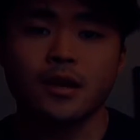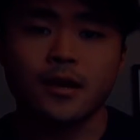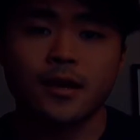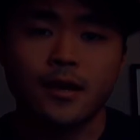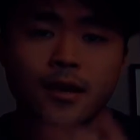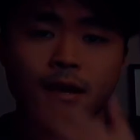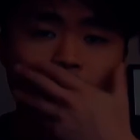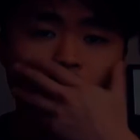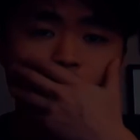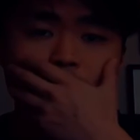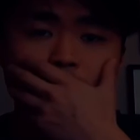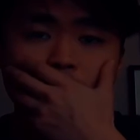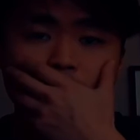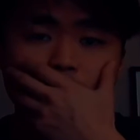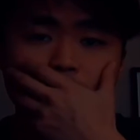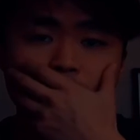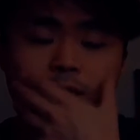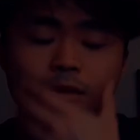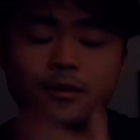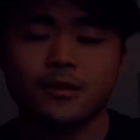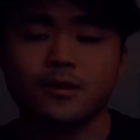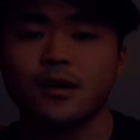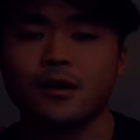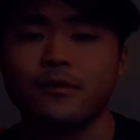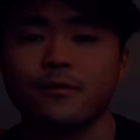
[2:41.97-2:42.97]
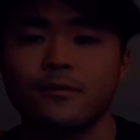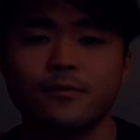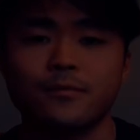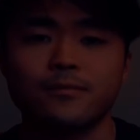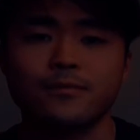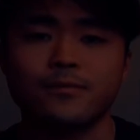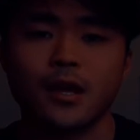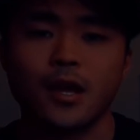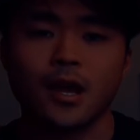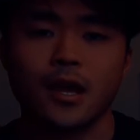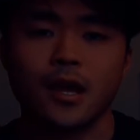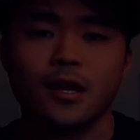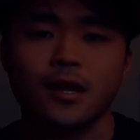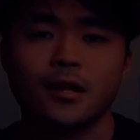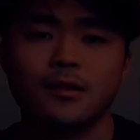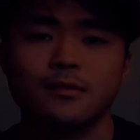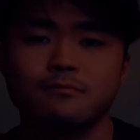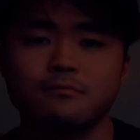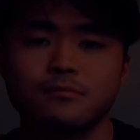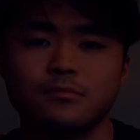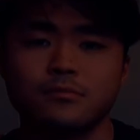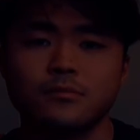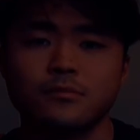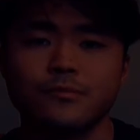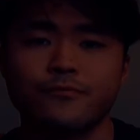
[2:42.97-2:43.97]
it will cover, it
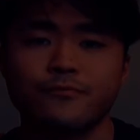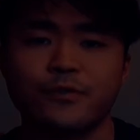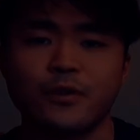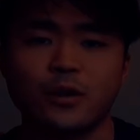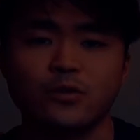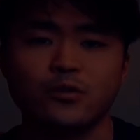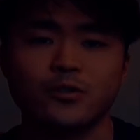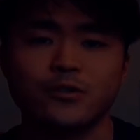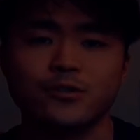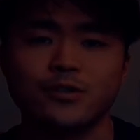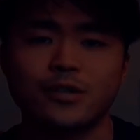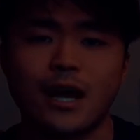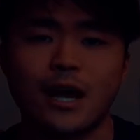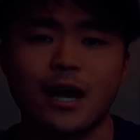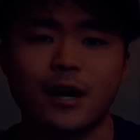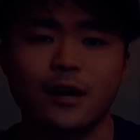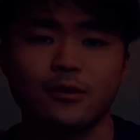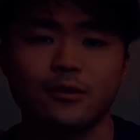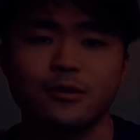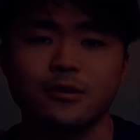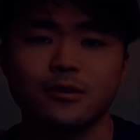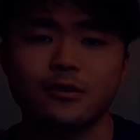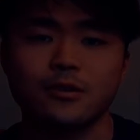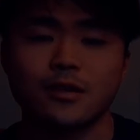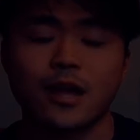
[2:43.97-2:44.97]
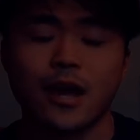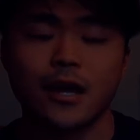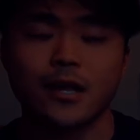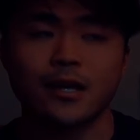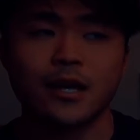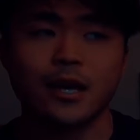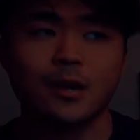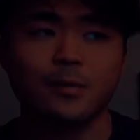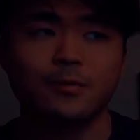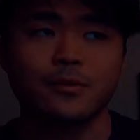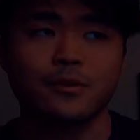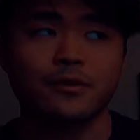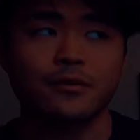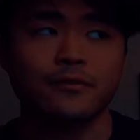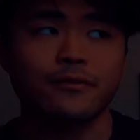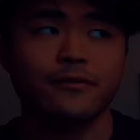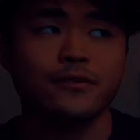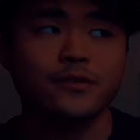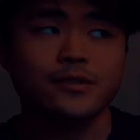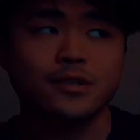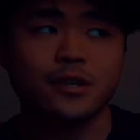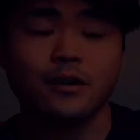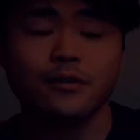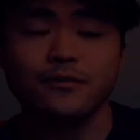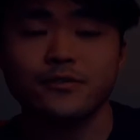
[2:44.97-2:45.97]
filters out that type of
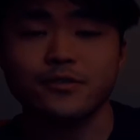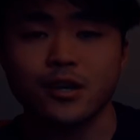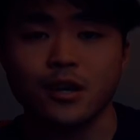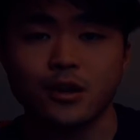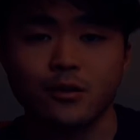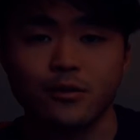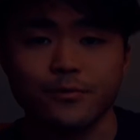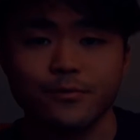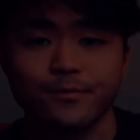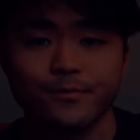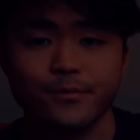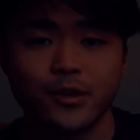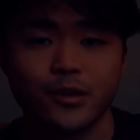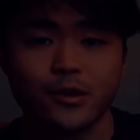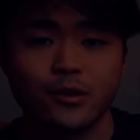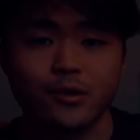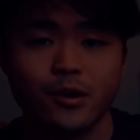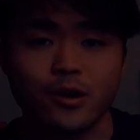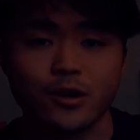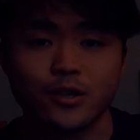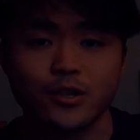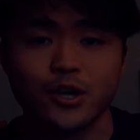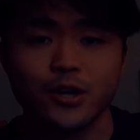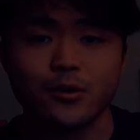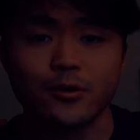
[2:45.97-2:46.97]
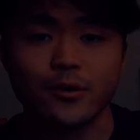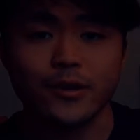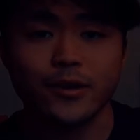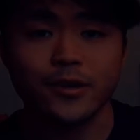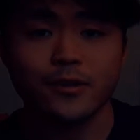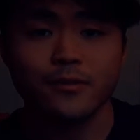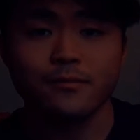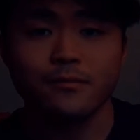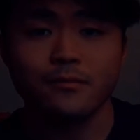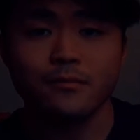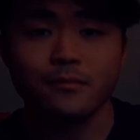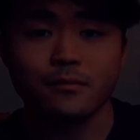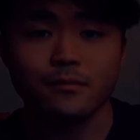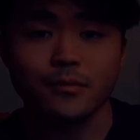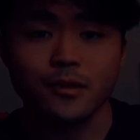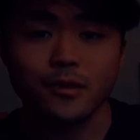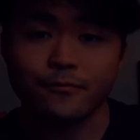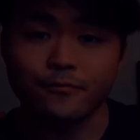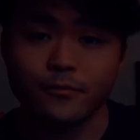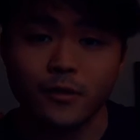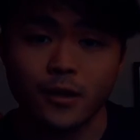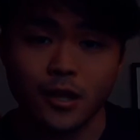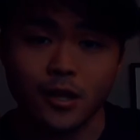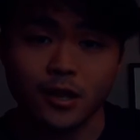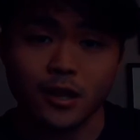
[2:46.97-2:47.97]
stuff so you aren't
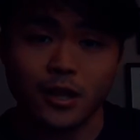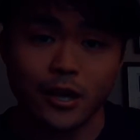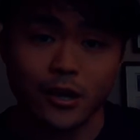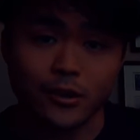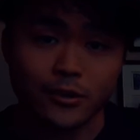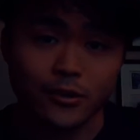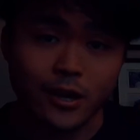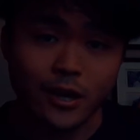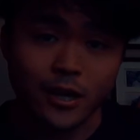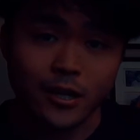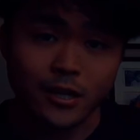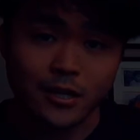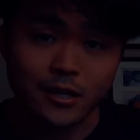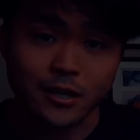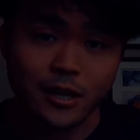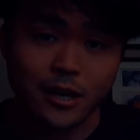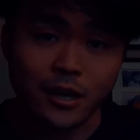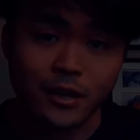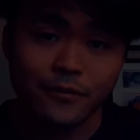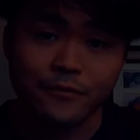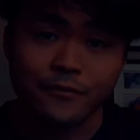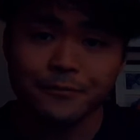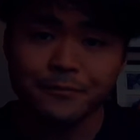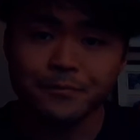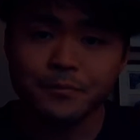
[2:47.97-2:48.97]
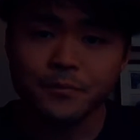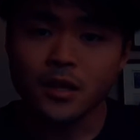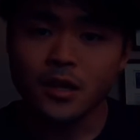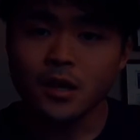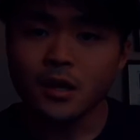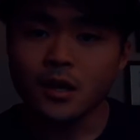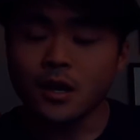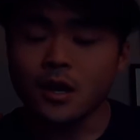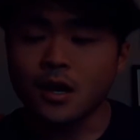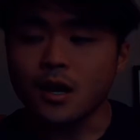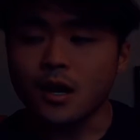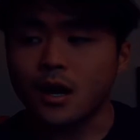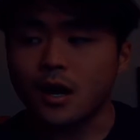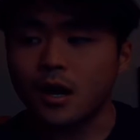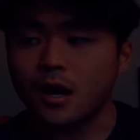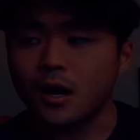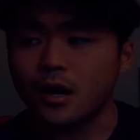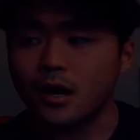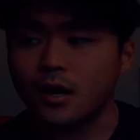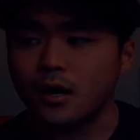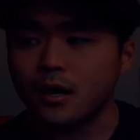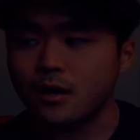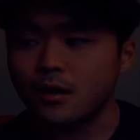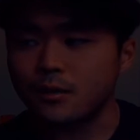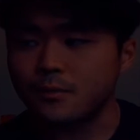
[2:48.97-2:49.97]
choking later on in life.
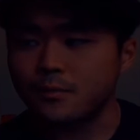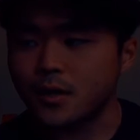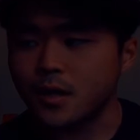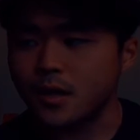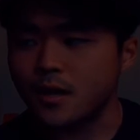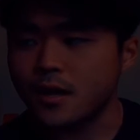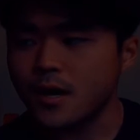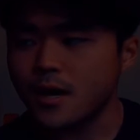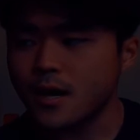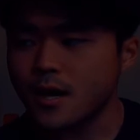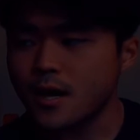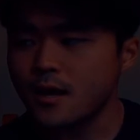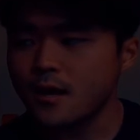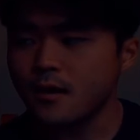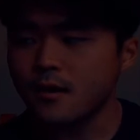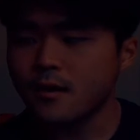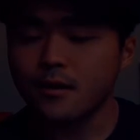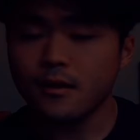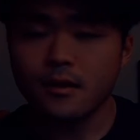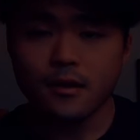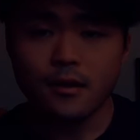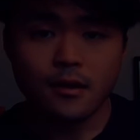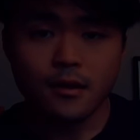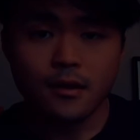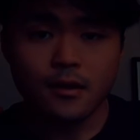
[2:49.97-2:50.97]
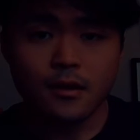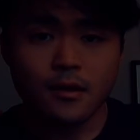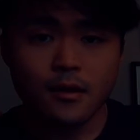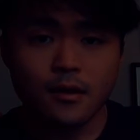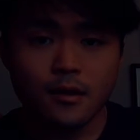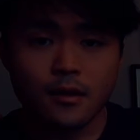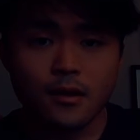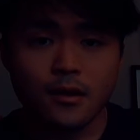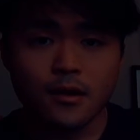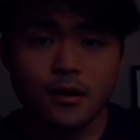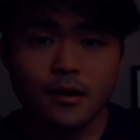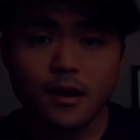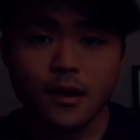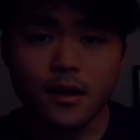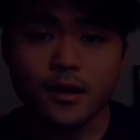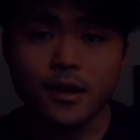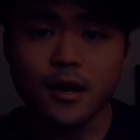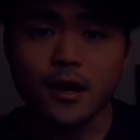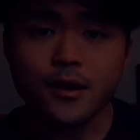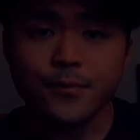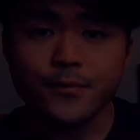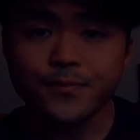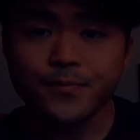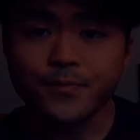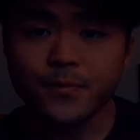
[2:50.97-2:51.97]
And
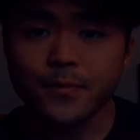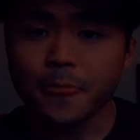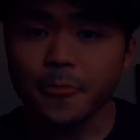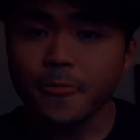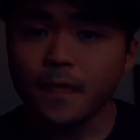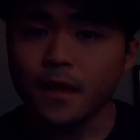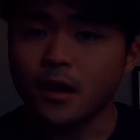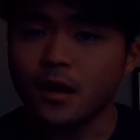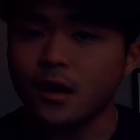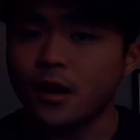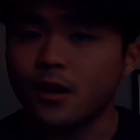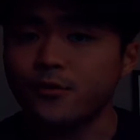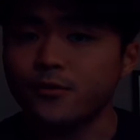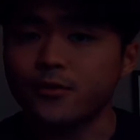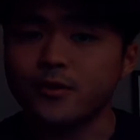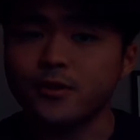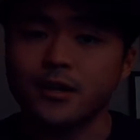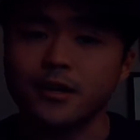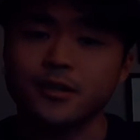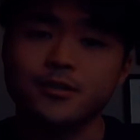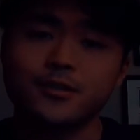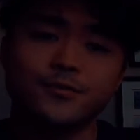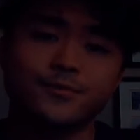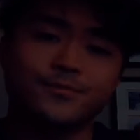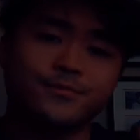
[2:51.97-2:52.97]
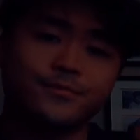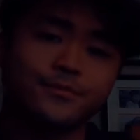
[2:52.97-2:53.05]
yeah, other things.